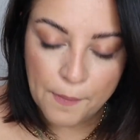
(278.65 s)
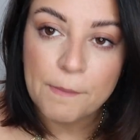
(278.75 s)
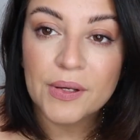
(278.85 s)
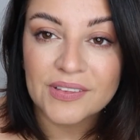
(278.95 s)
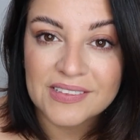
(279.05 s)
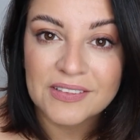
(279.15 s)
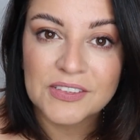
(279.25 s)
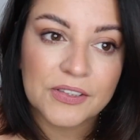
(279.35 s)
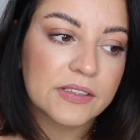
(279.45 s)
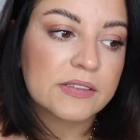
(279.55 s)
build his
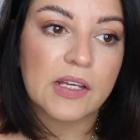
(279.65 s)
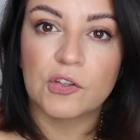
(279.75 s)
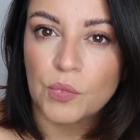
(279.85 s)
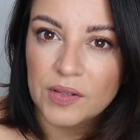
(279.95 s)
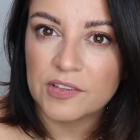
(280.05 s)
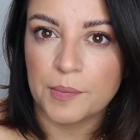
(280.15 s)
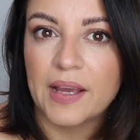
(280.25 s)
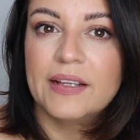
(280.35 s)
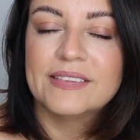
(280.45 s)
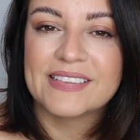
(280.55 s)
endurance as well as
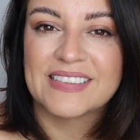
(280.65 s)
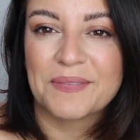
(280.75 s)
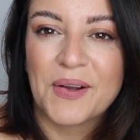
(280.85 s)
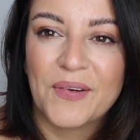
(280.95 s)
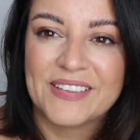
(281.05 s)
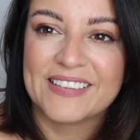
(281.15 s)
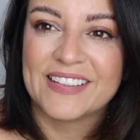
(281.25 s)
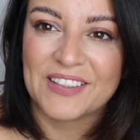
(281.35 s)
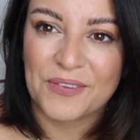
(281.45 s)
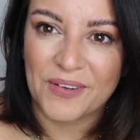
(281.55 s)
mine since I'm going to the
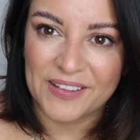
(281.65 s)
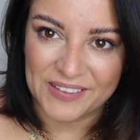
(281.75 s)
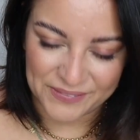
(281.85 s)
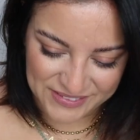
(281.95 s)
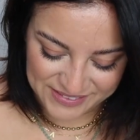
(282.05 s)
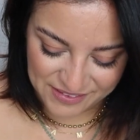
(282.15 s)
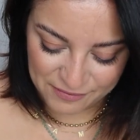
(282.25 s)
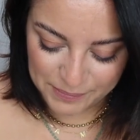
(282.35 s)
little run club and stuff.